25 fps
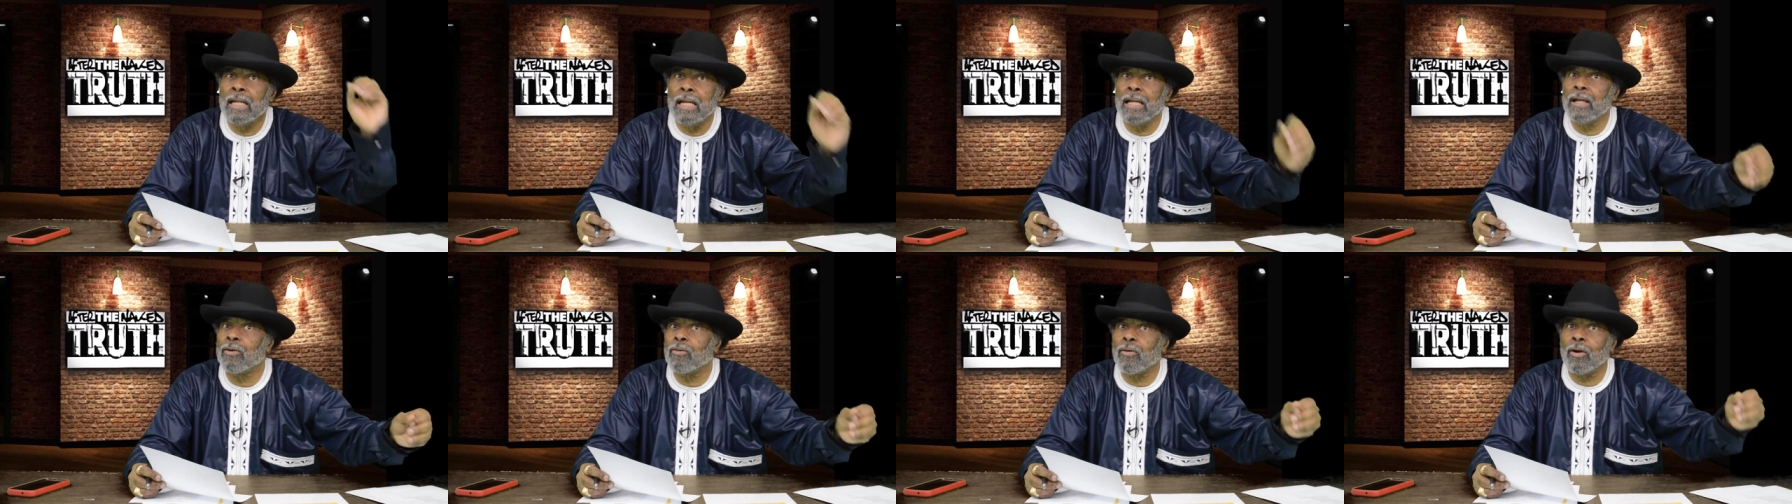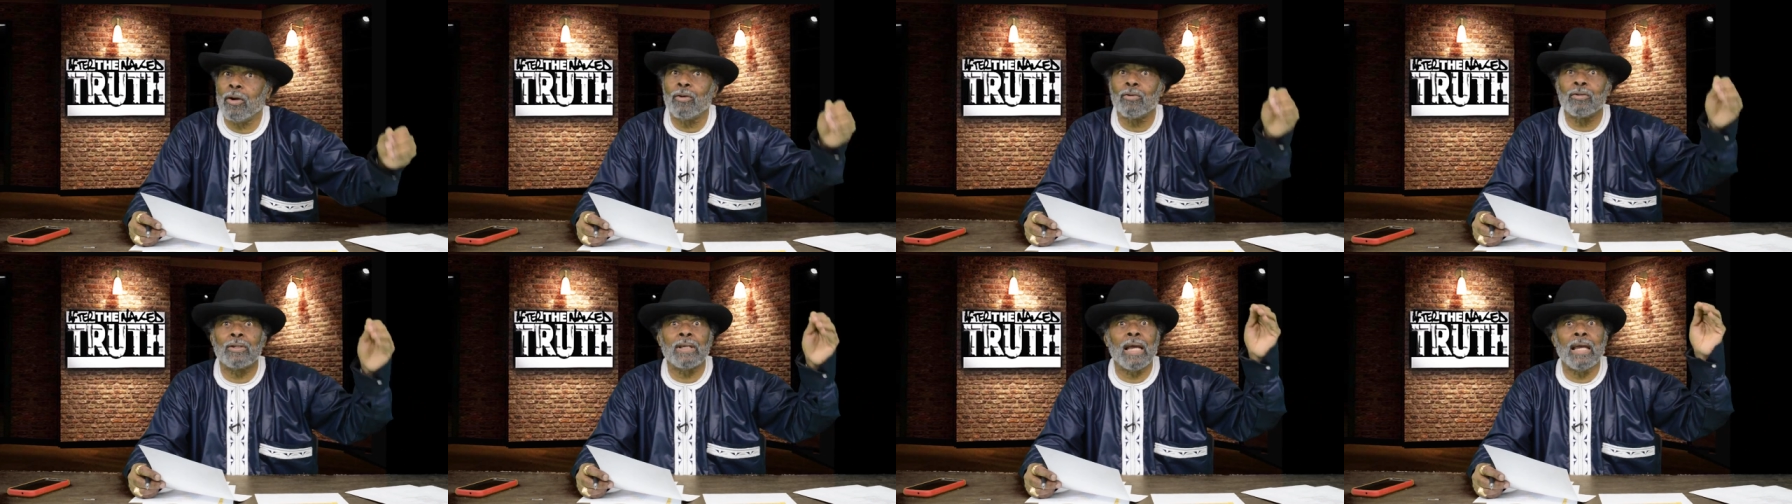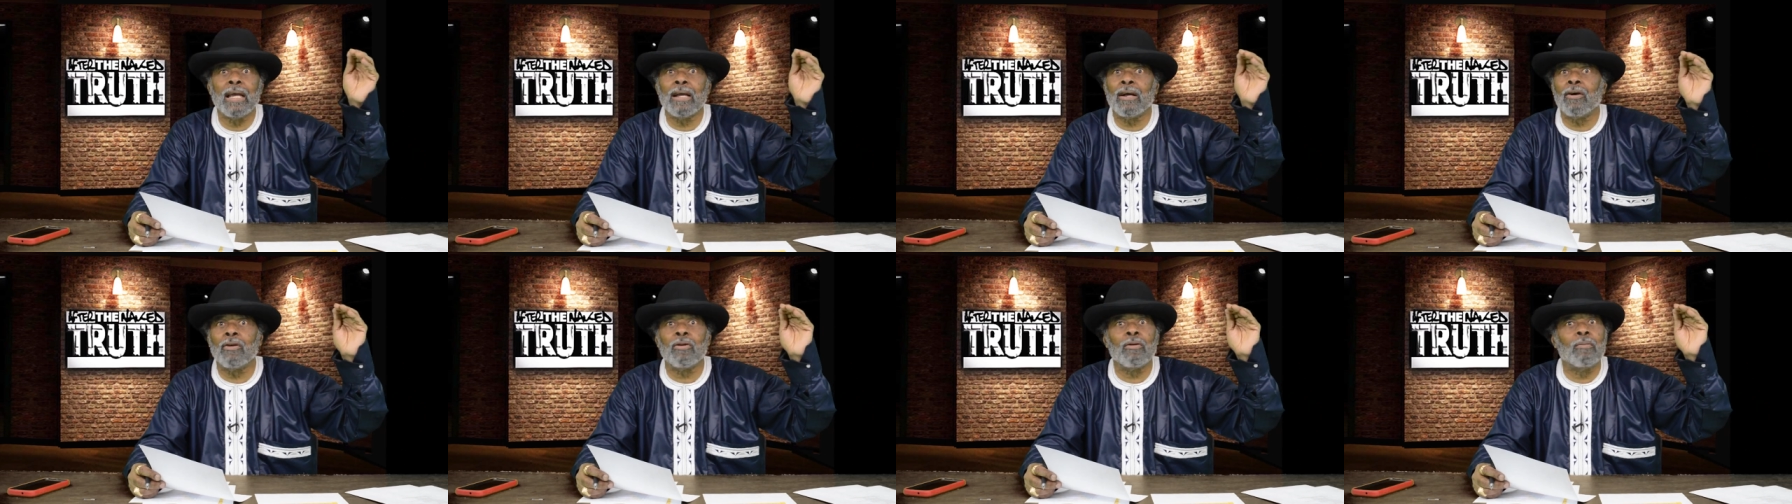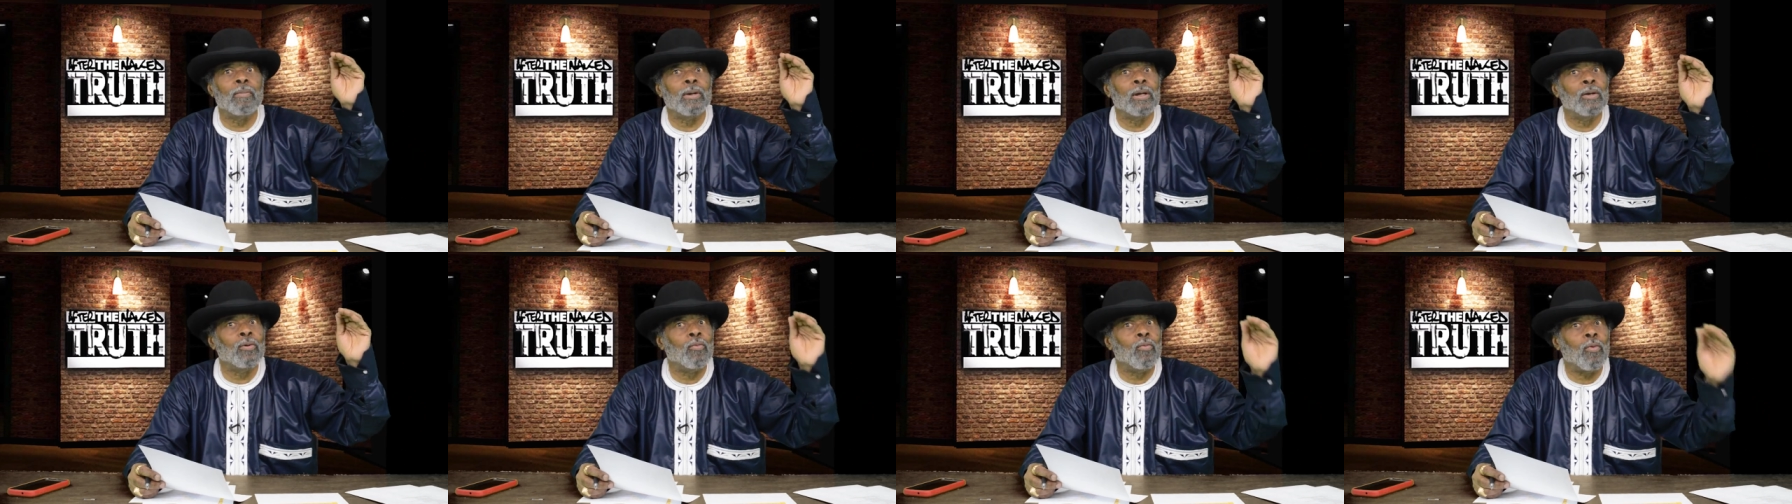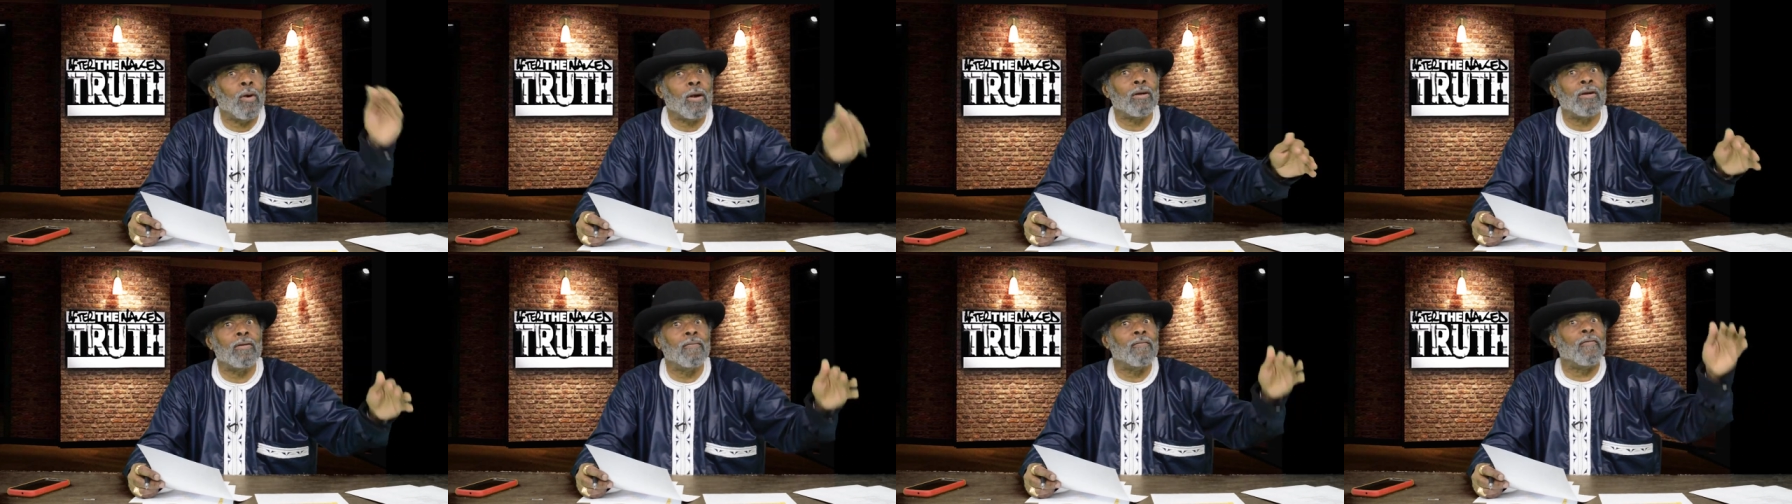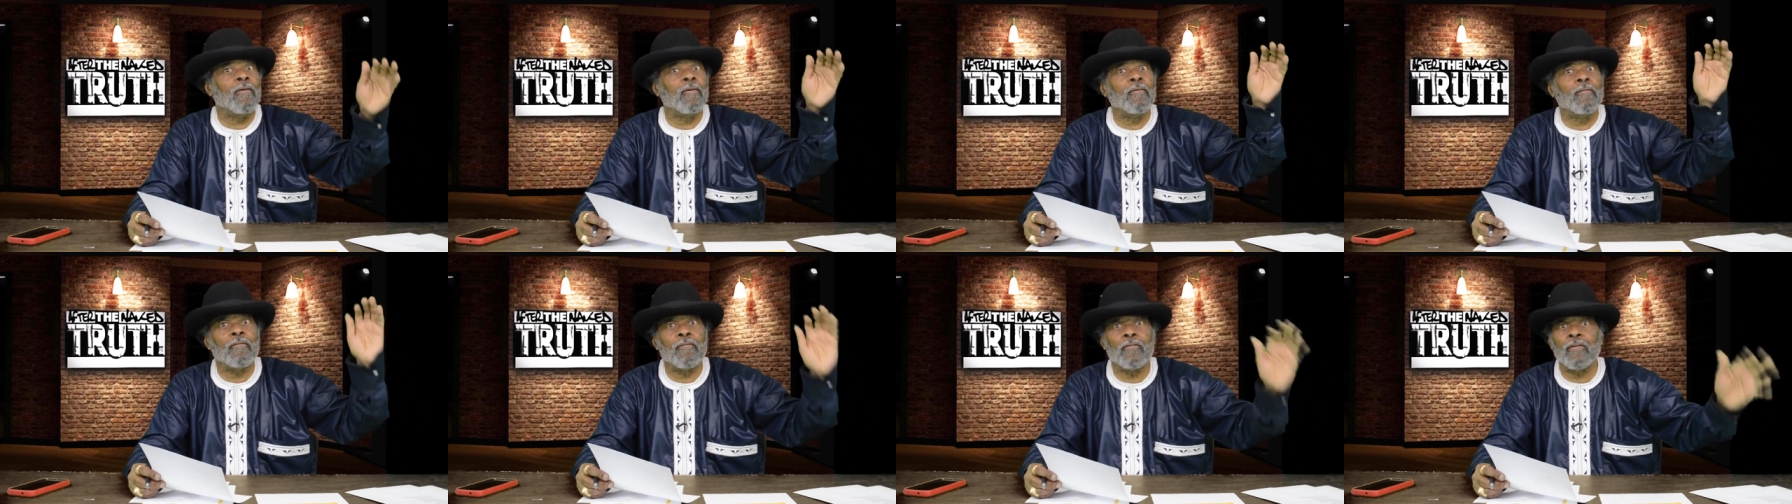Negroes ain't going to be working
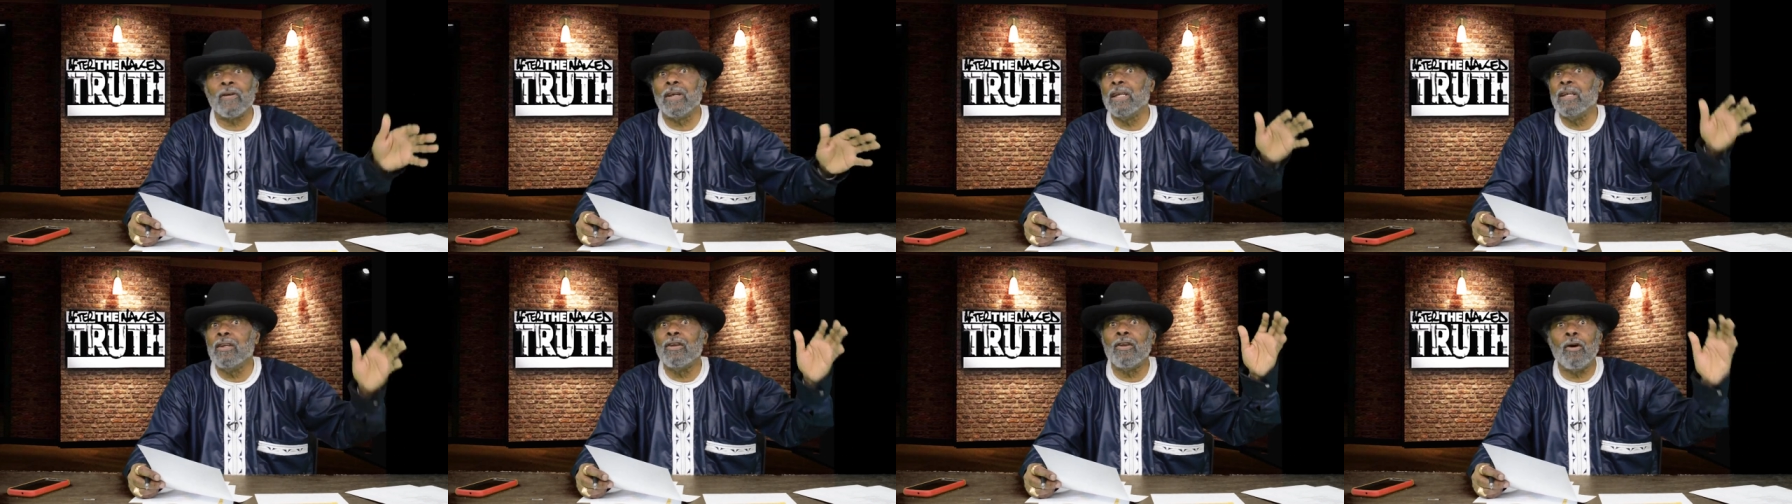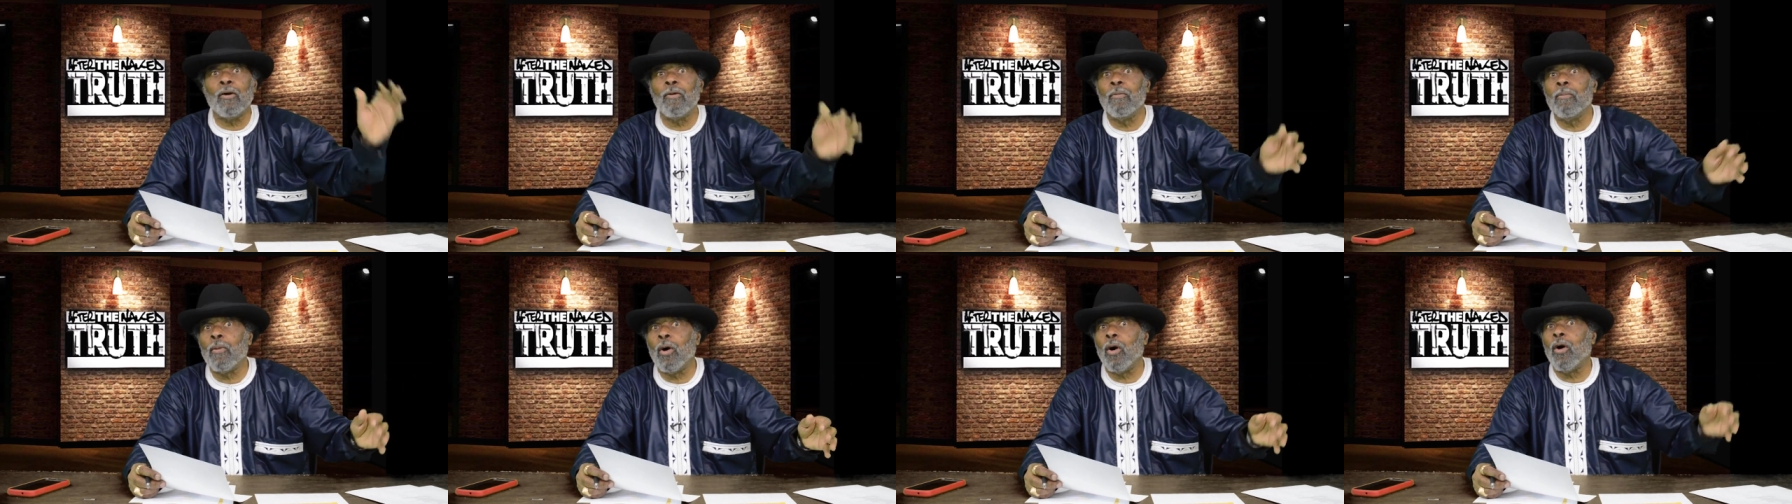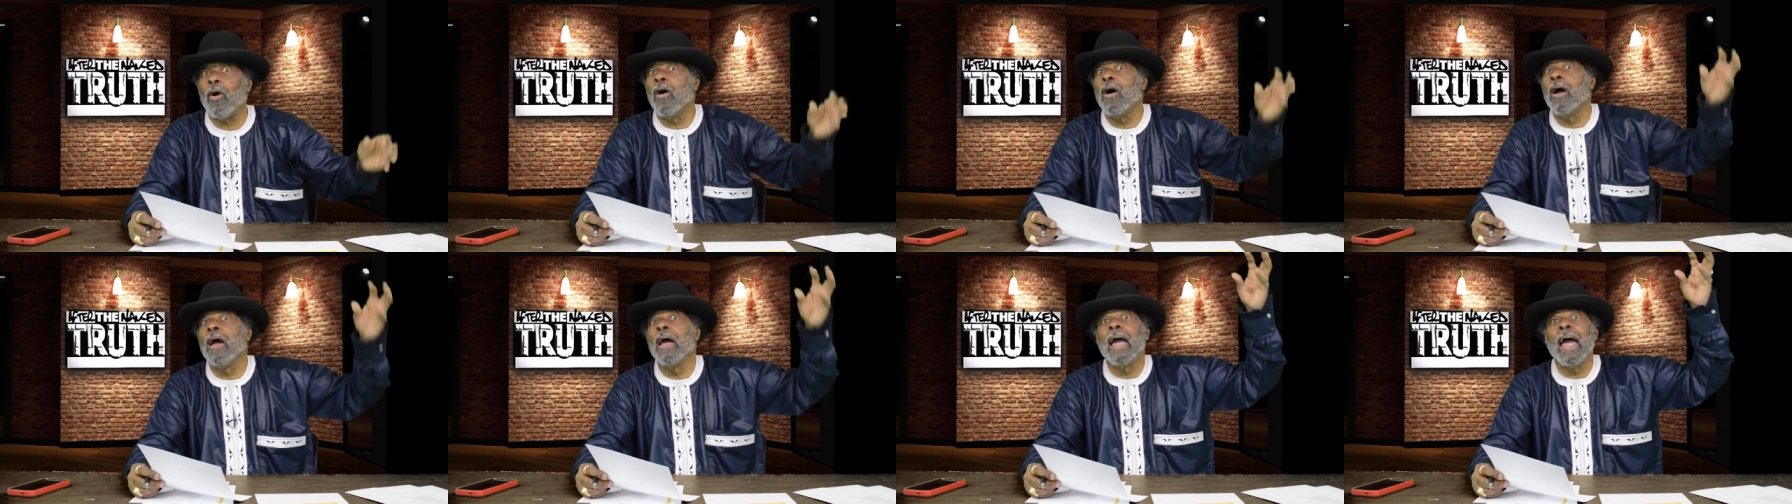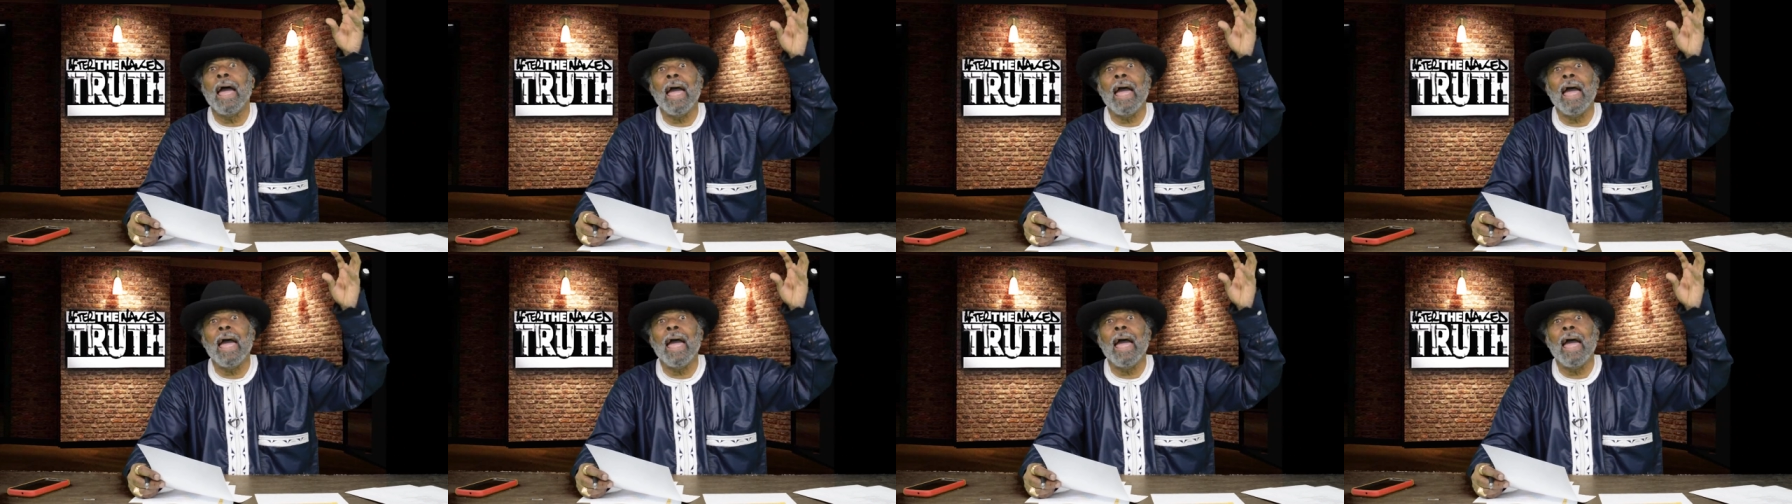for free no more.